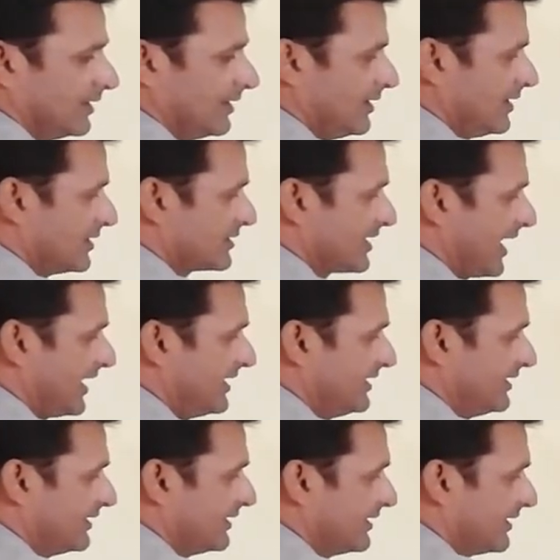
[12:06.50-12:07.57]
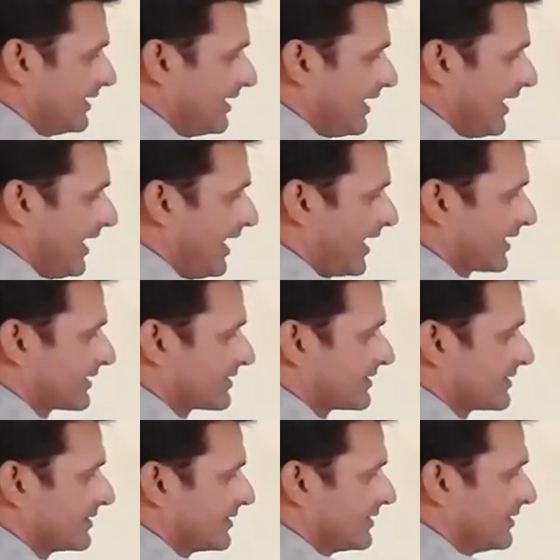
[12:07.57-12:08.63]
sin
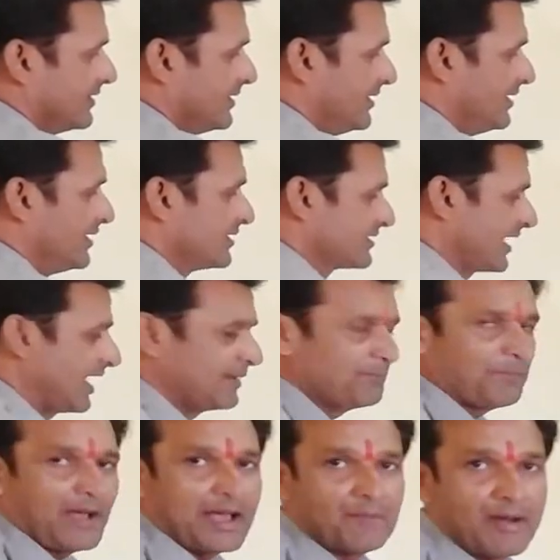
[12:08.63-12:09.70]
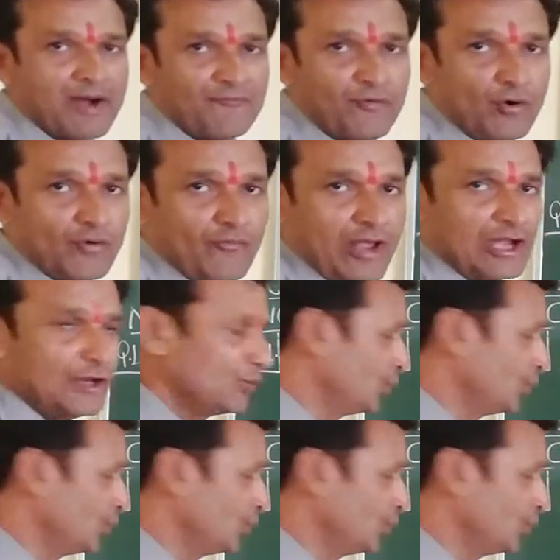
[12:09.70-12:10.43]
x. Sin pi by 4 value,